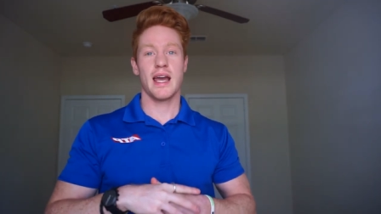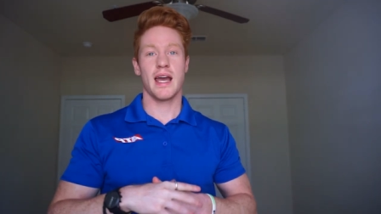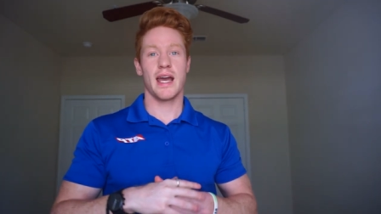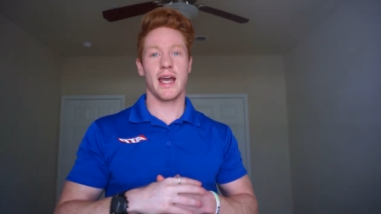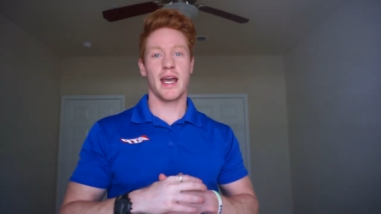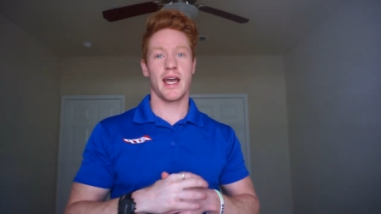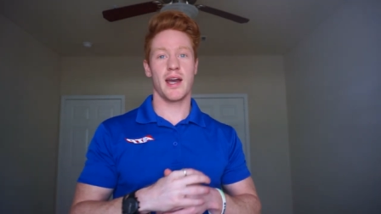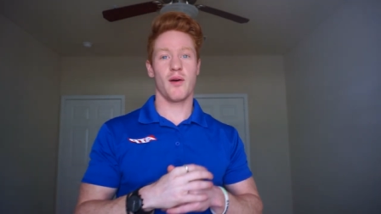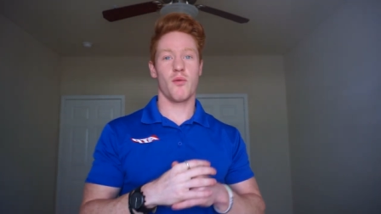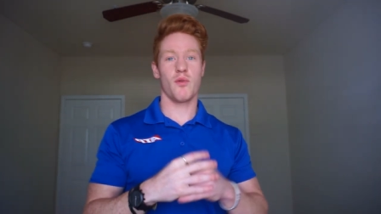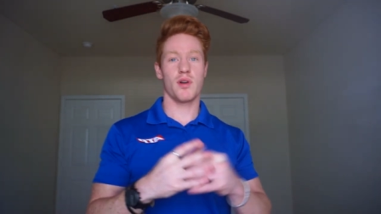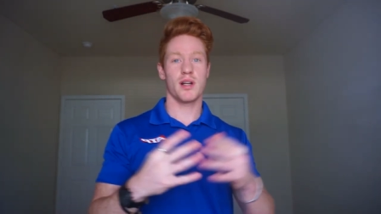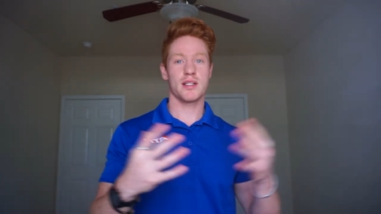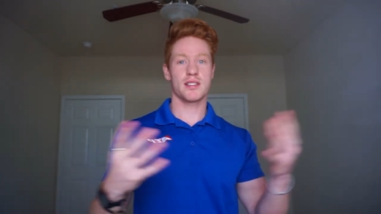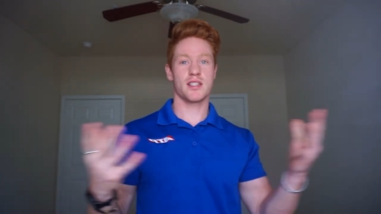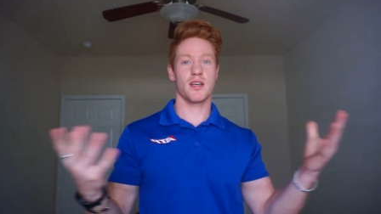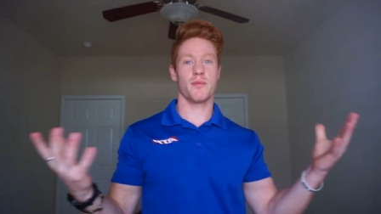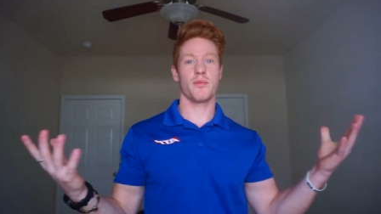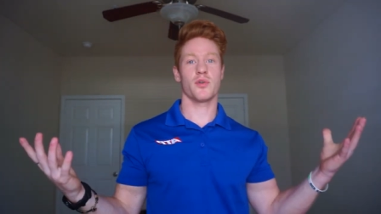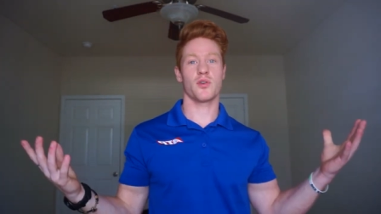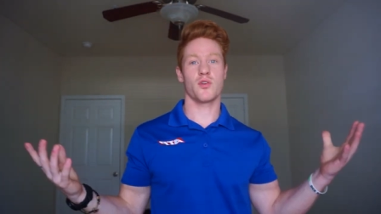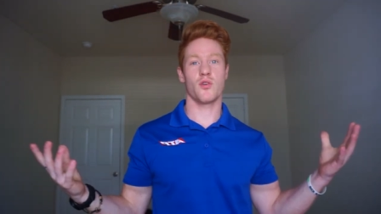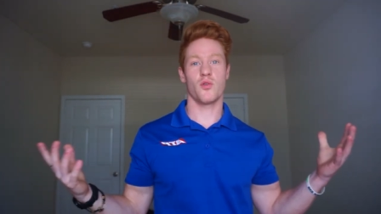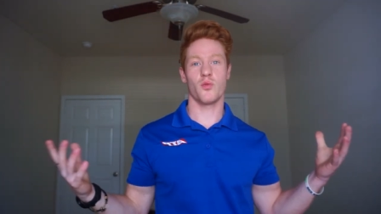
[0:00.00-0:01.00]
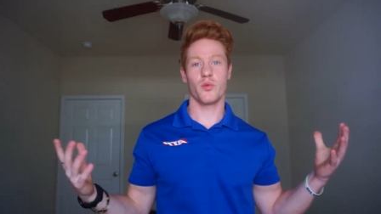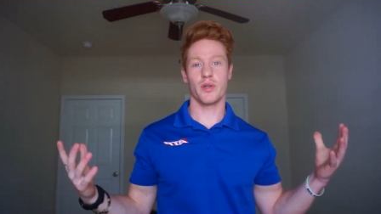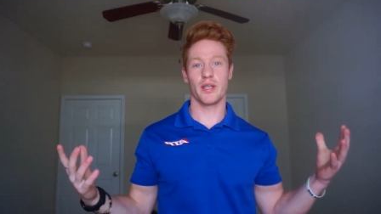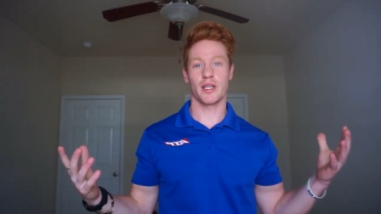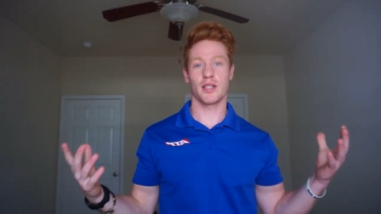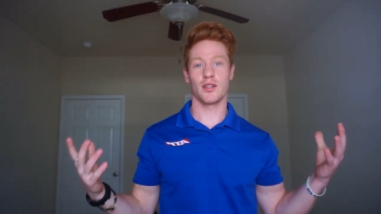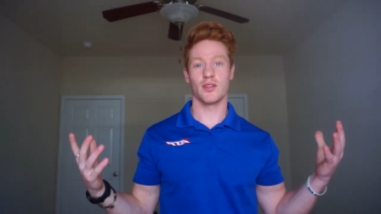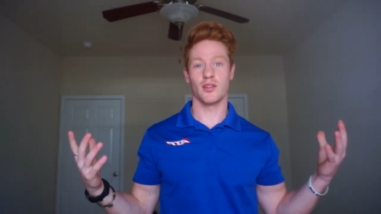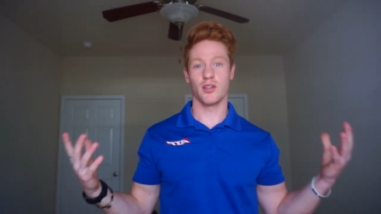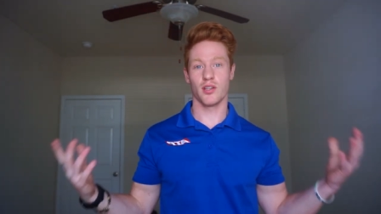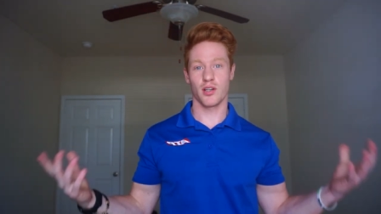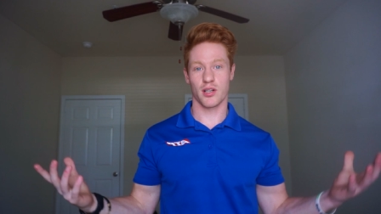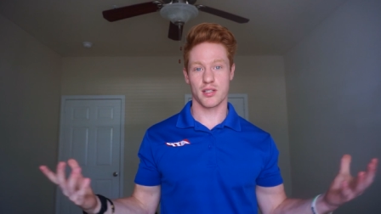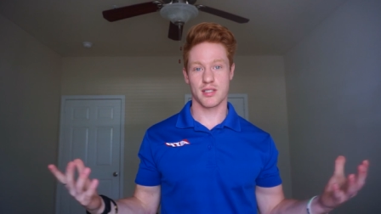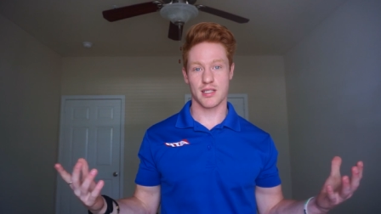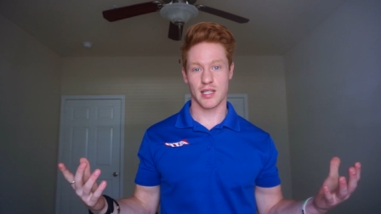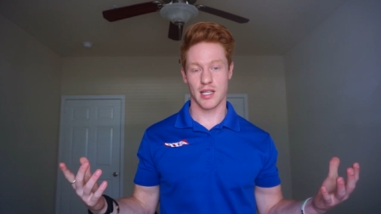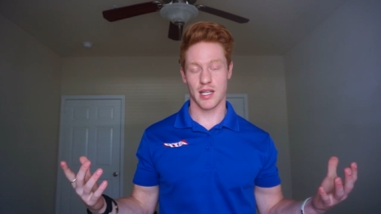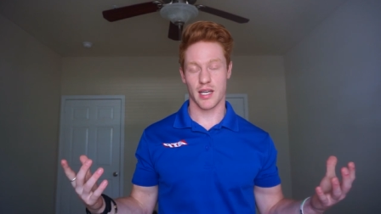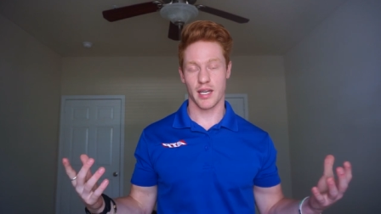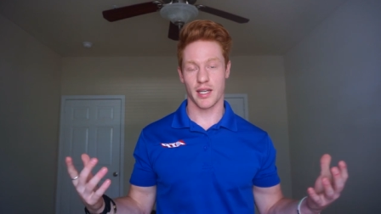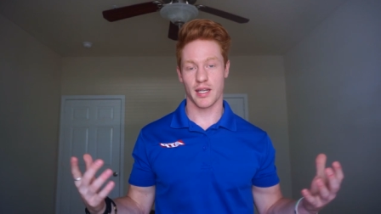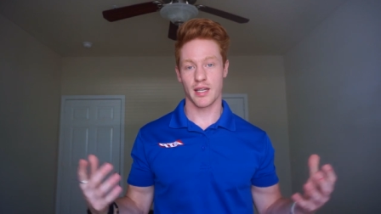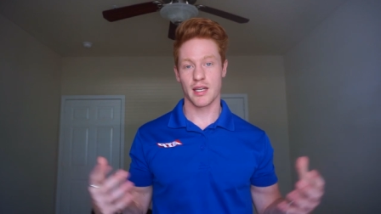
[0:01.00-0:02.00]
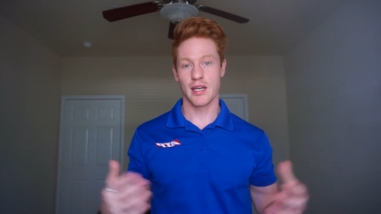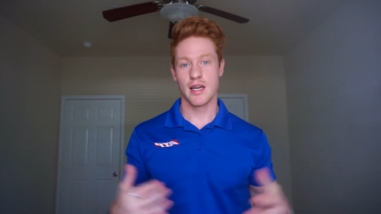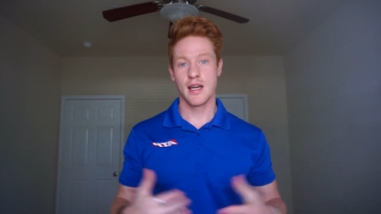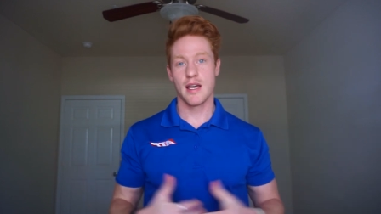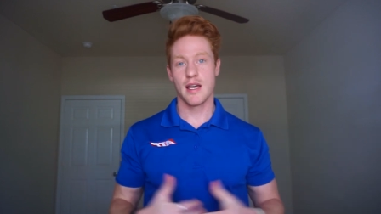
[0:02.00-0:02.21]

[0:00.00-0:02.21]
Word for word: and what a typical week looks like.